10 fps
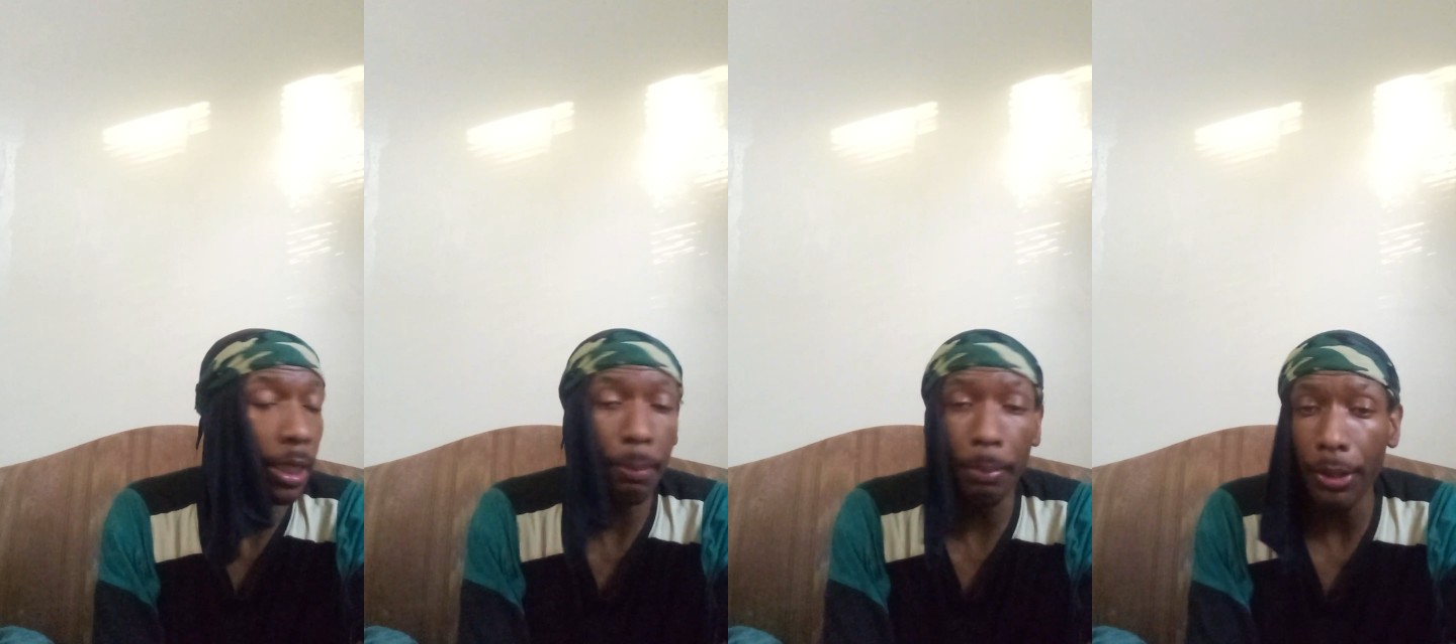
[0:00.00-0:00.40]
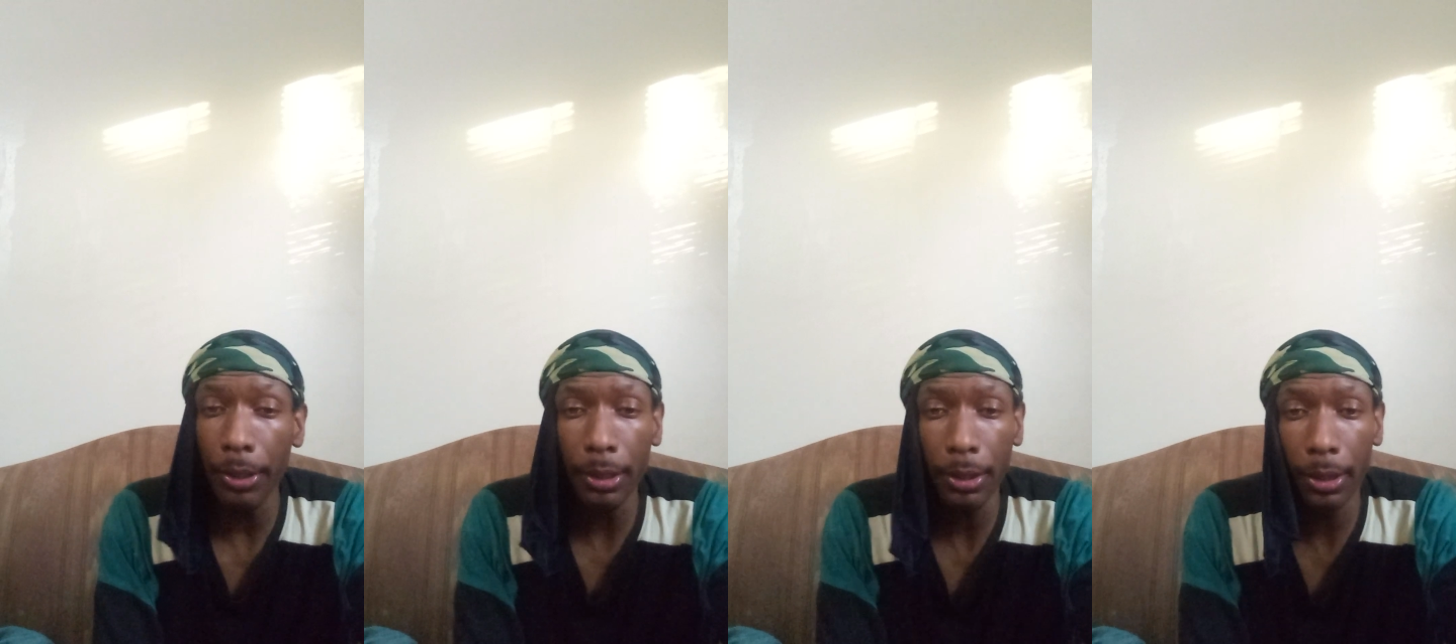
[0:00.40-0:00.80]
in
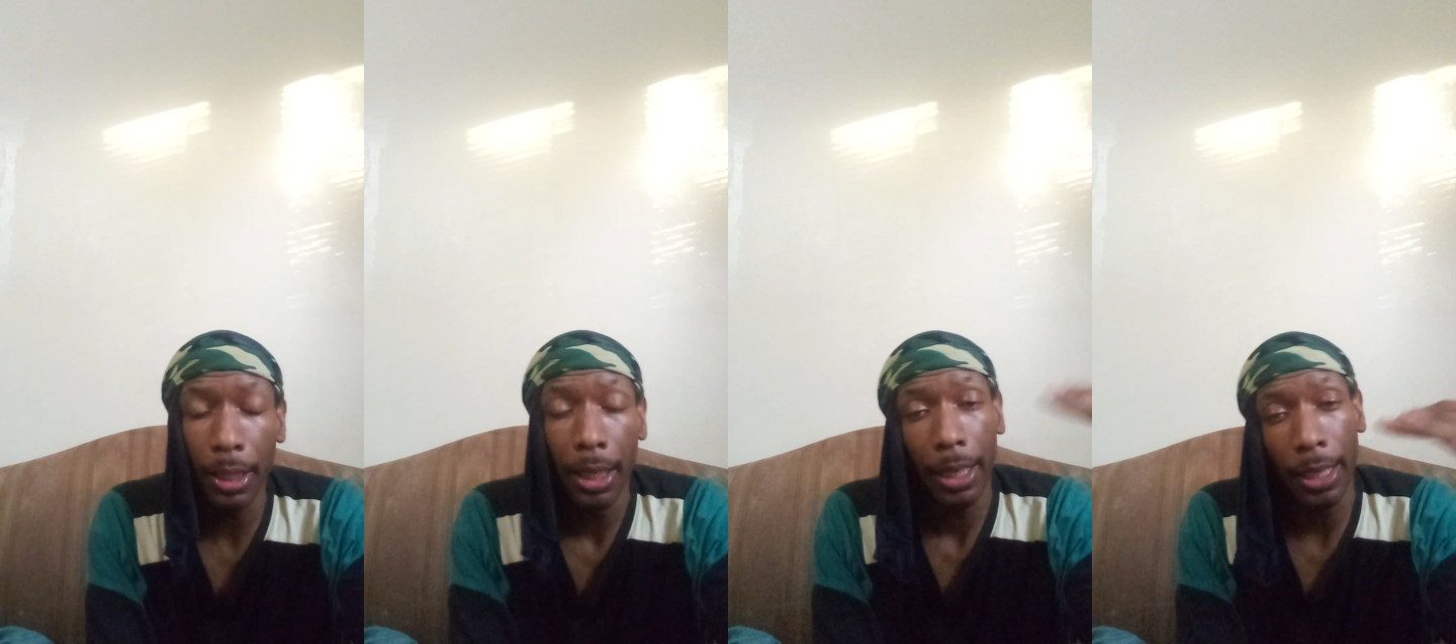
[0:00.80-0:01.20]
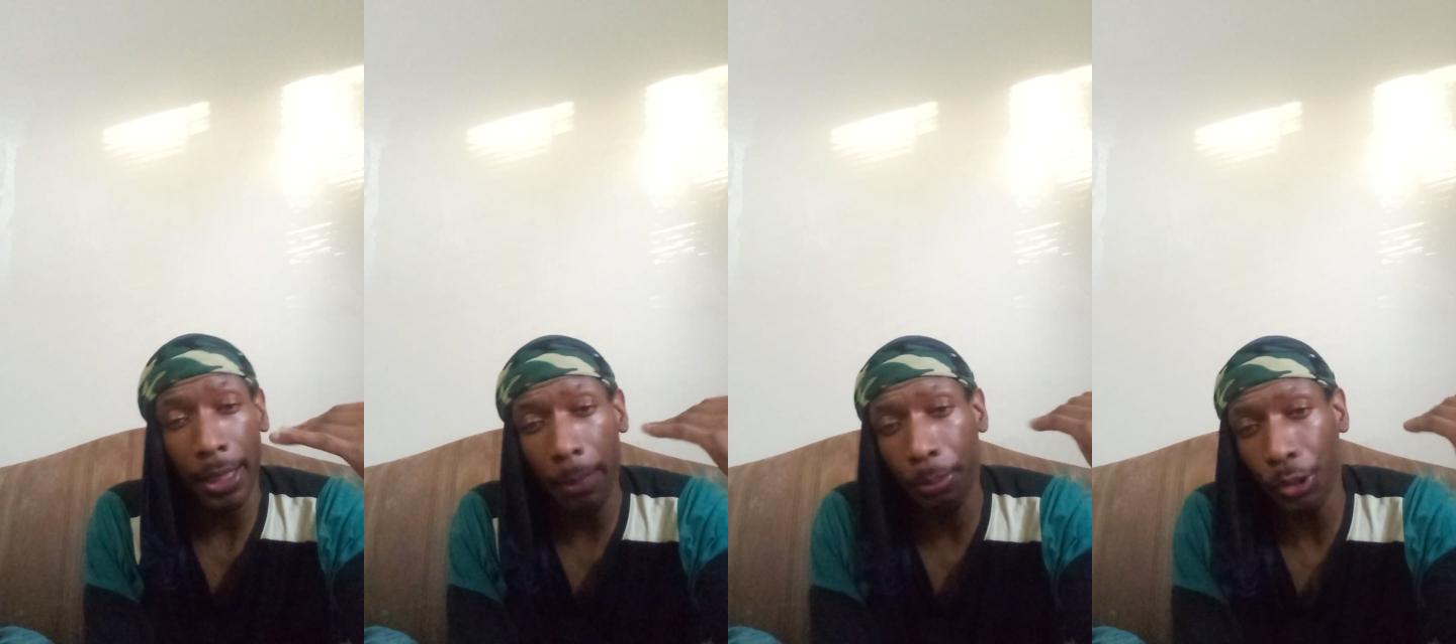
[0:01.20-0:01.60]
America,
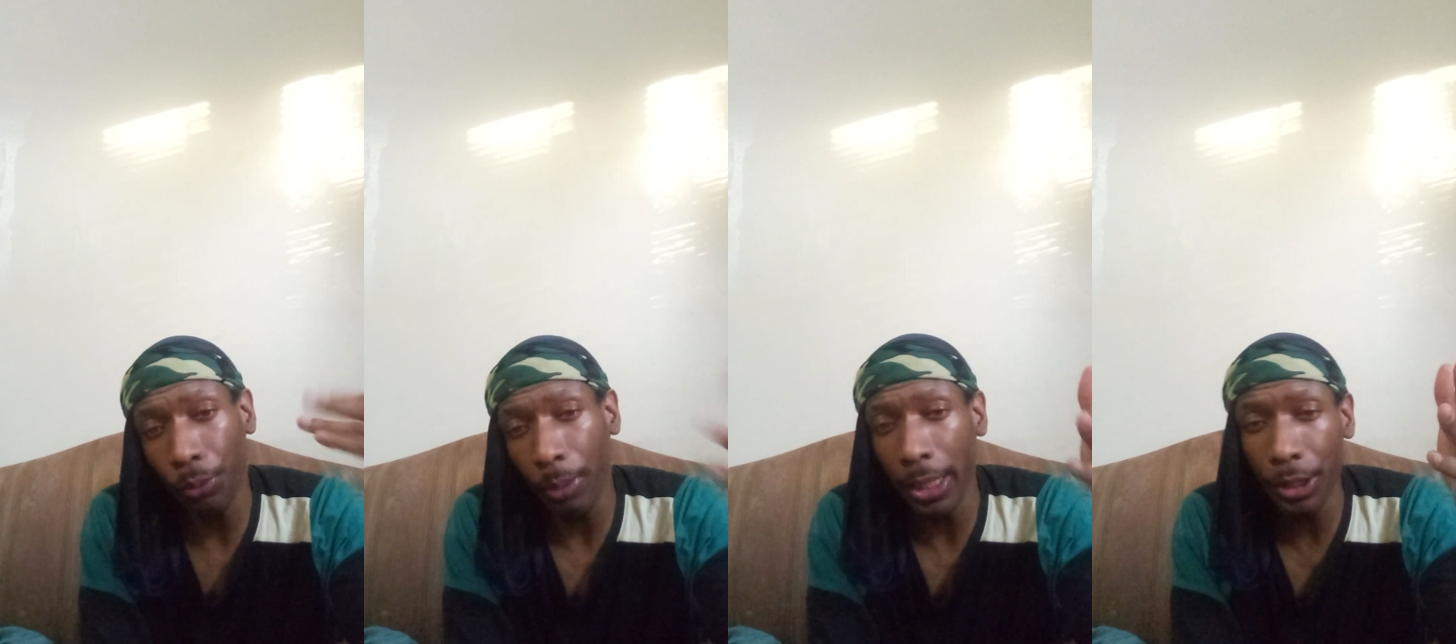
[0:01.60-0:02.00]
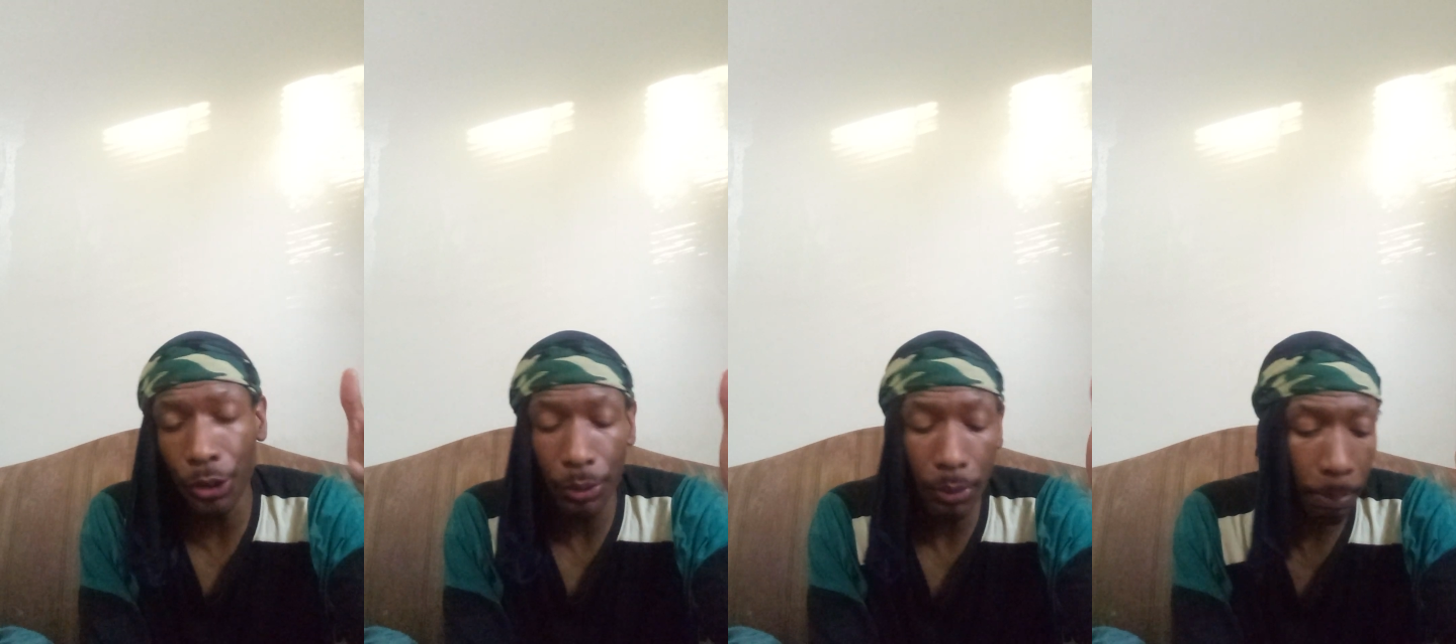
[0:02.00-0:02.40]
and they
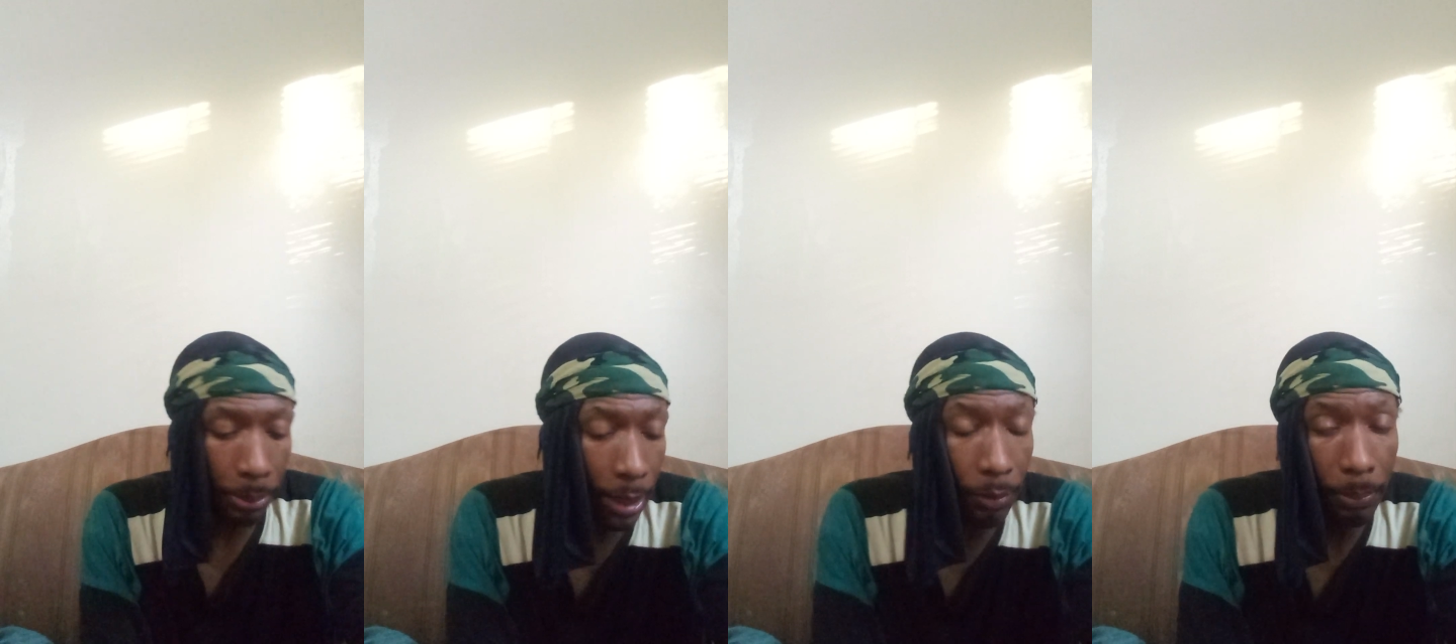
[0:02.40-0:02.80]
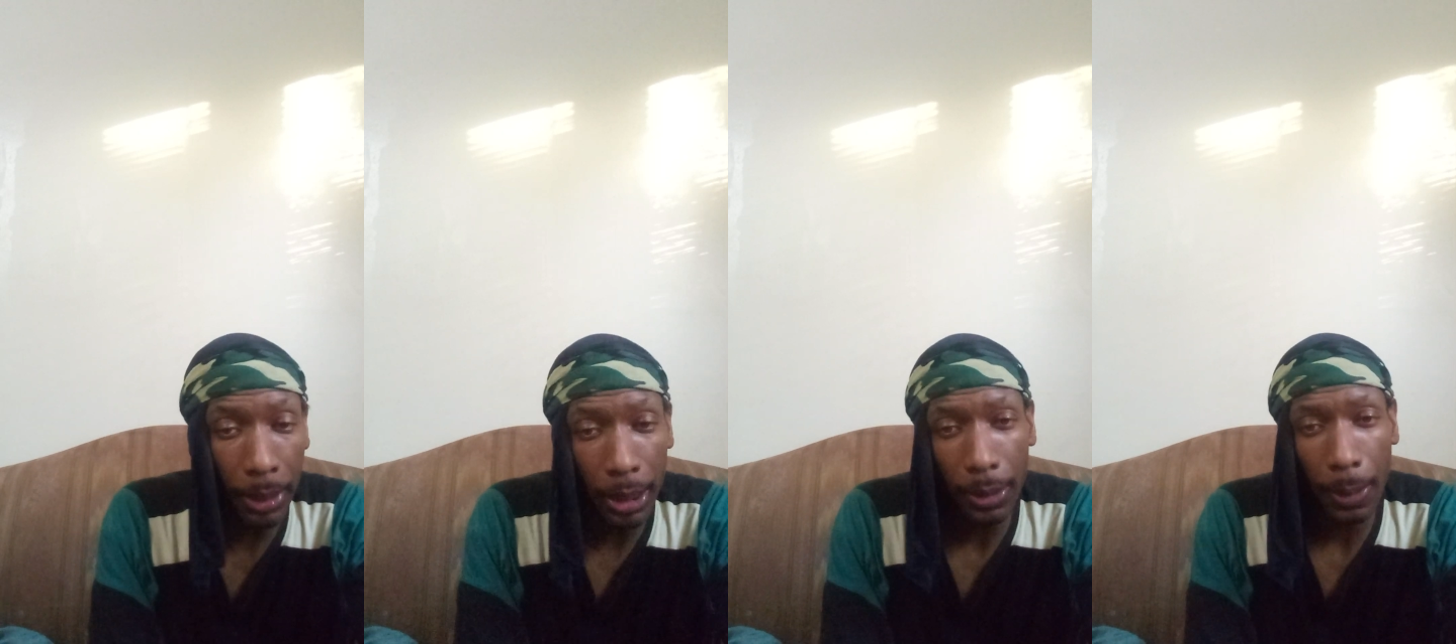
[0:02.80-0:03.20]
persuaded you to play with
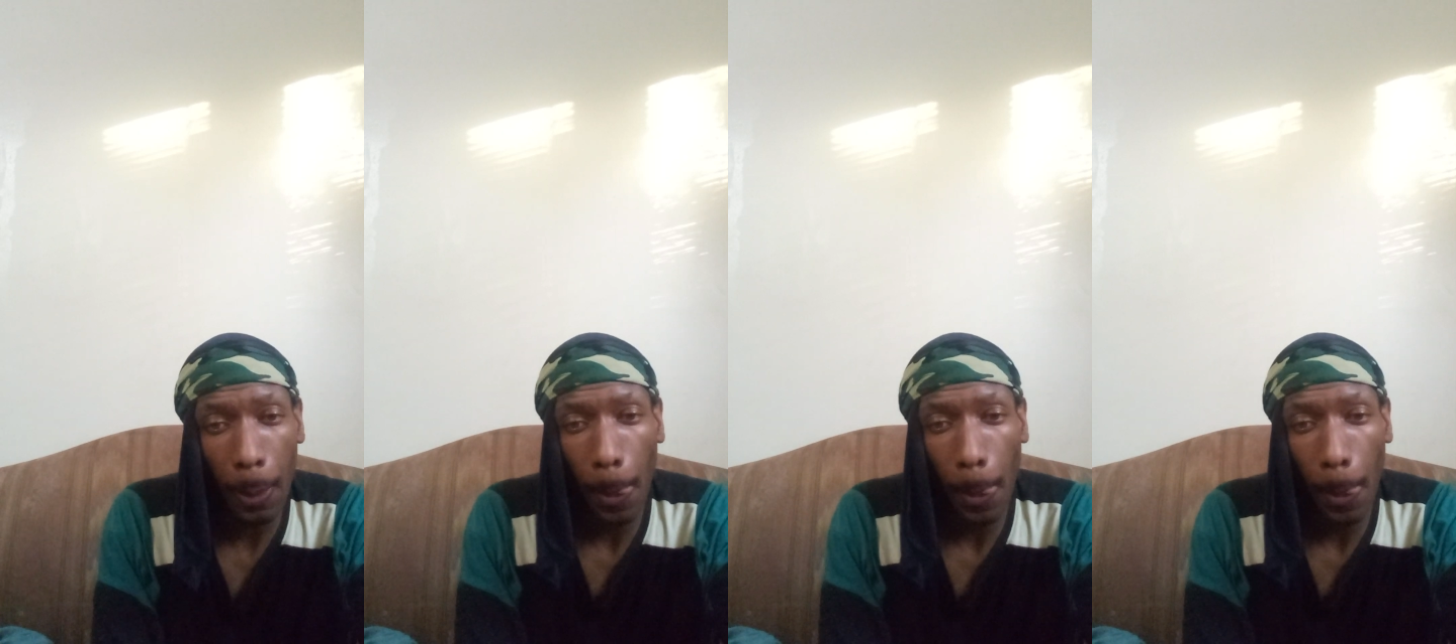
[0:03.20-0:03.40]
me,